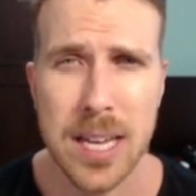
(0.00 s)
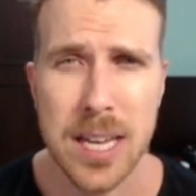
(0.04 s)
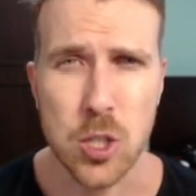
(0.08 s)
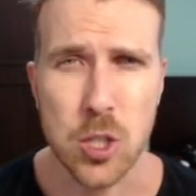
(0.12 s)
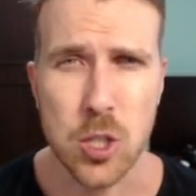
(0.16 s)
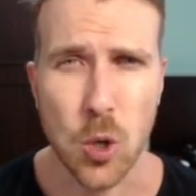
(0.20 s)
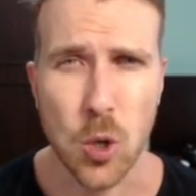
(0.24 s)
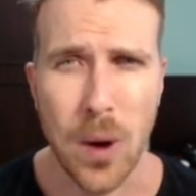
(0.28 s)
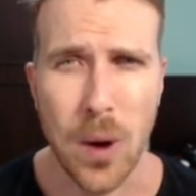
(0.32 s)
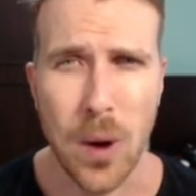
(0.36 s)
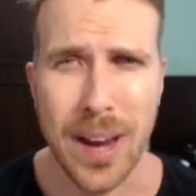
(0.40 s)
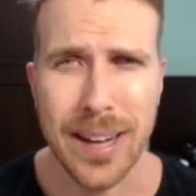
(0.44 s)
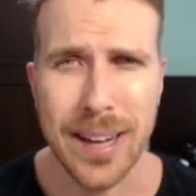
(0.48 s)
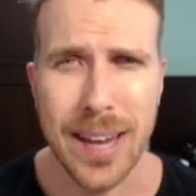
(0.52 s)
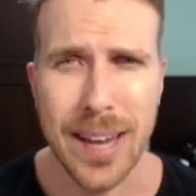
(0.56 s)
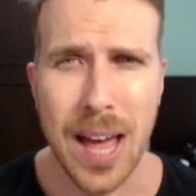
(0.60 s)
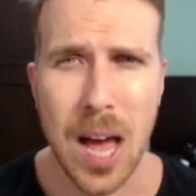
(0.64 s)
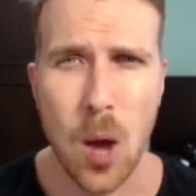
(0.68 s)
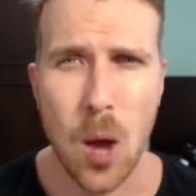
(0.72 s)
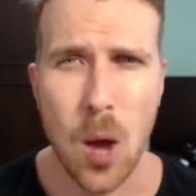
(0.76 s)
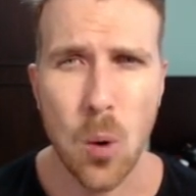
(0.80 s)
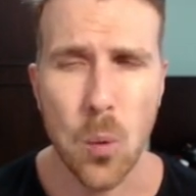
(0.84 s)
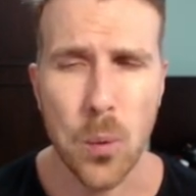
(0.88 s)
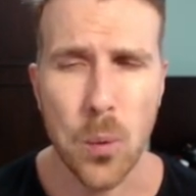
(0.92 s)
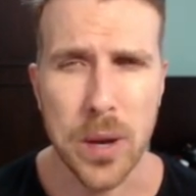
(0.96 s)
So right
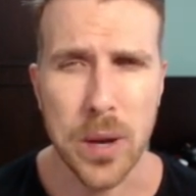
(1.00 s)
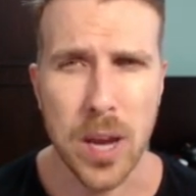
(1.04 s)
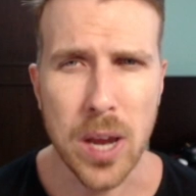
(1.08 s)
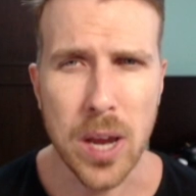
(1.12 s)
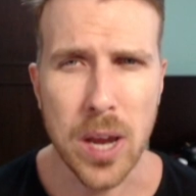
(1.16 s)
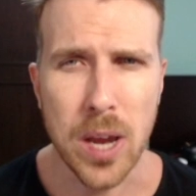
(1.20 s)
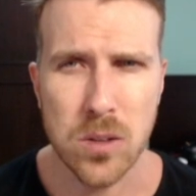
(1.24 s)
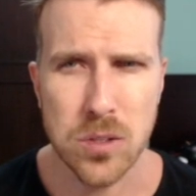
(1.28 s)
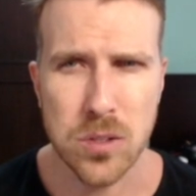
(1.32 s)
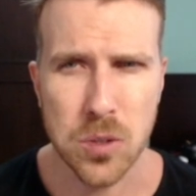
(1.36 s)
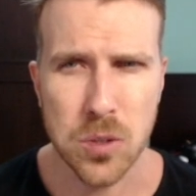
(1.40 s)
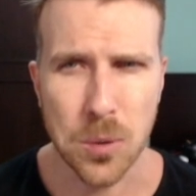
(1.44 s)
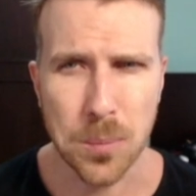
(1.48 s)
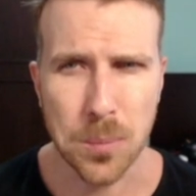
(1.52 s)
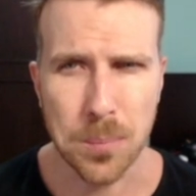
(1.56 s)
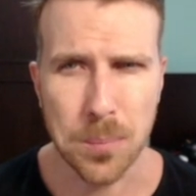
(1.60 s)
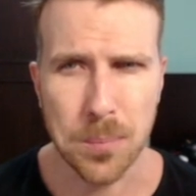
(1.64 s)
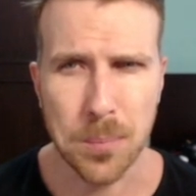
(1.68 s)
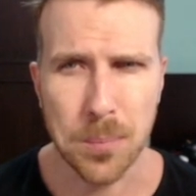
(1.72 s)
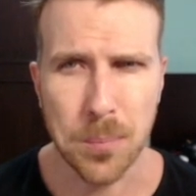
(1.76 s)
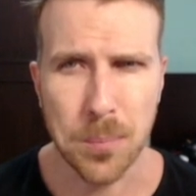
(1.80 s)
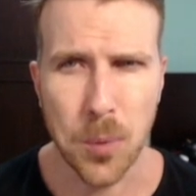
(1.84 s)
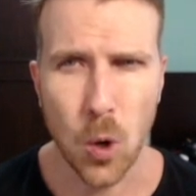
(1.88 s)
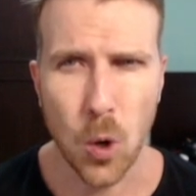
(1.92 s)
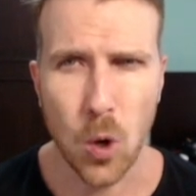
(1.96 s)
now we also
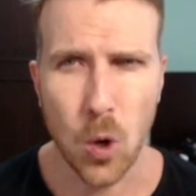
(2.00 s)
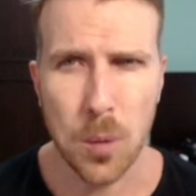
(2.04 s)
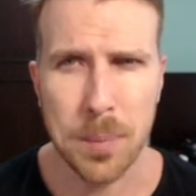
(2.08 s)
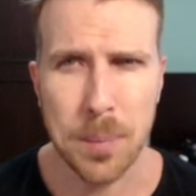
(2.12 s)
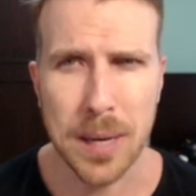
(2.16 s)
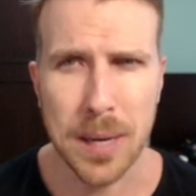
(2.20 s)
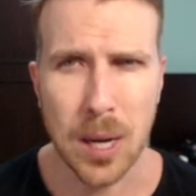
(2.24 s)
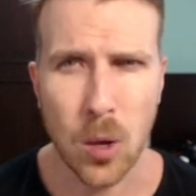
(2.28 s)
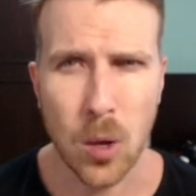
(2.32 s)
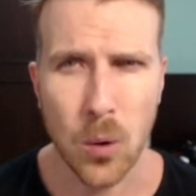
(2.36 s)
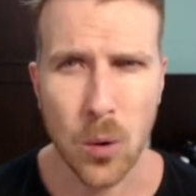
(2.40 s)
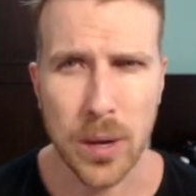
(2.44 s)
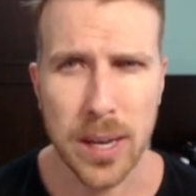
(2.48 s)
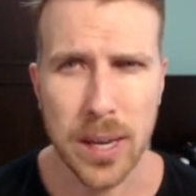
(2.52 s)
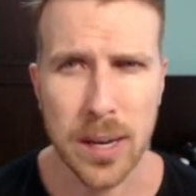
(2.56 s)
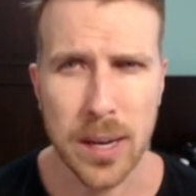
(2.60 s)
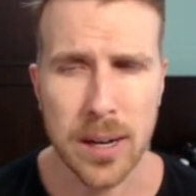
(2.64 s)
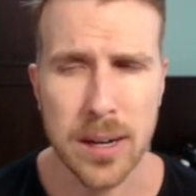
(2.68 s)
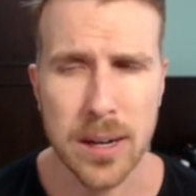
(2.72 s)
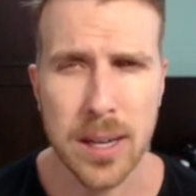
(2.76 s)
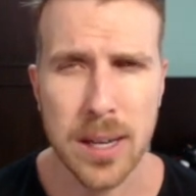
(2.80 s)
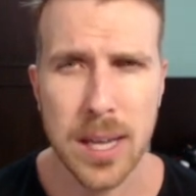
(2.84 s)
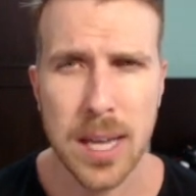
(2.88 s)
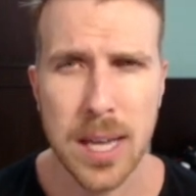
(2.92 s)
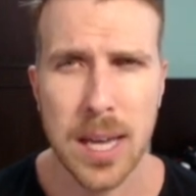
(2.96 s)
broke below
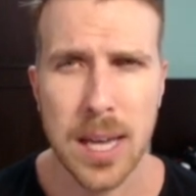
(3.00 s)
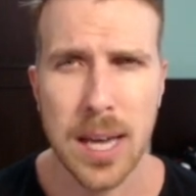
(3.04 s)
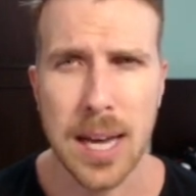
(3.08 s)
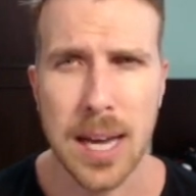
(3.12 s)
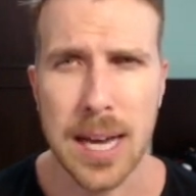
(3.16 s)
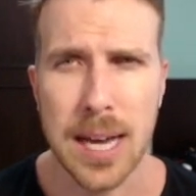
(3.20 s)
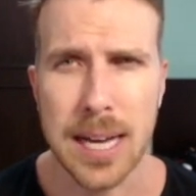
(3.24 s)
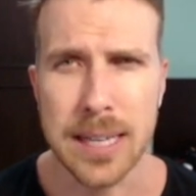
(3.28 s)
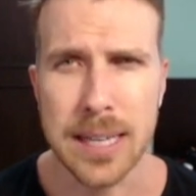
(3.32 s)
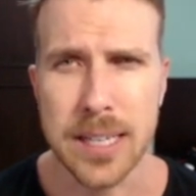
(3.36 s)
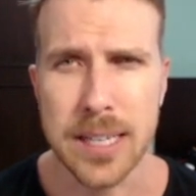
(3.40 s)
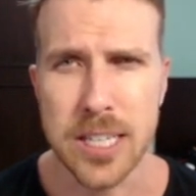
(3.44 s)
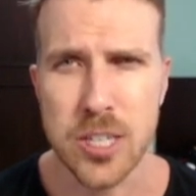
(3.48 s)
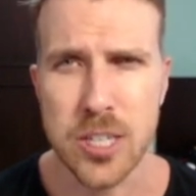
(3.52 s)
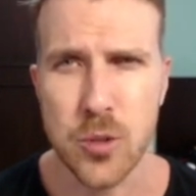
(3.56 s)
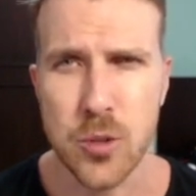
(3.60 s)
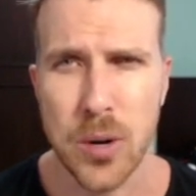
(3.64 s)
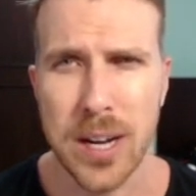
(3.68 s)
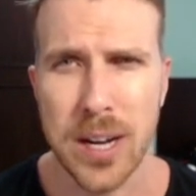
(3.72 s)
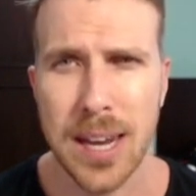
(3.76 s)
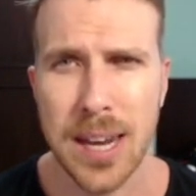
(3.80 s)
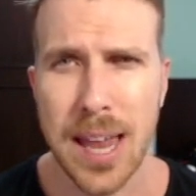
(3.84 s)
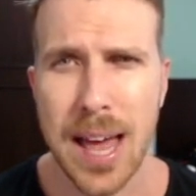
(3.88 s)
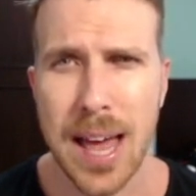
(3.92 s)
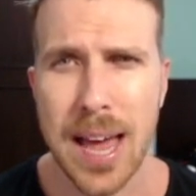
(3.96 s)
here this
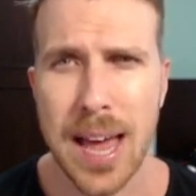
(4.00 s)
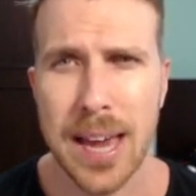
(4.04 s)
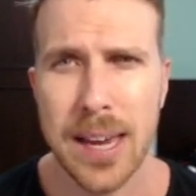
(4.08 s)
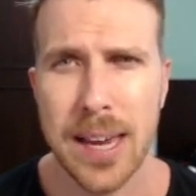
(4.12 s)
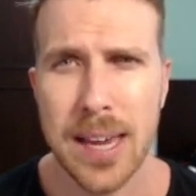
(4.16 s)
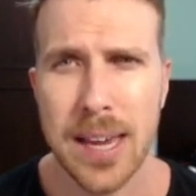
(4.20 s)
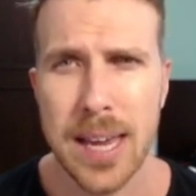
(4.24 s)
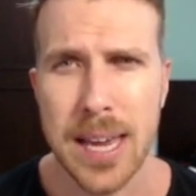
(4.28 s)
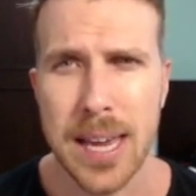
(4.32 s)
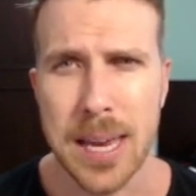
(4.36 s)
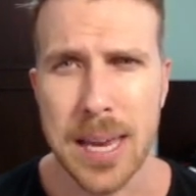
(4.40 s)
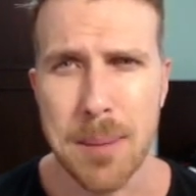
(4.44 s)
trend line.